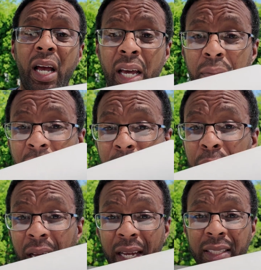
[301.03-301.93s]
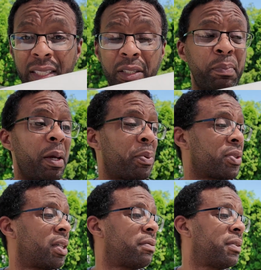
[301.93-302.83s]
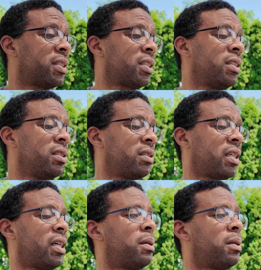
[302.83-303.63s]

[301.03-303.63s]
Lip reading: I'd bypass this paper stuff. It's called,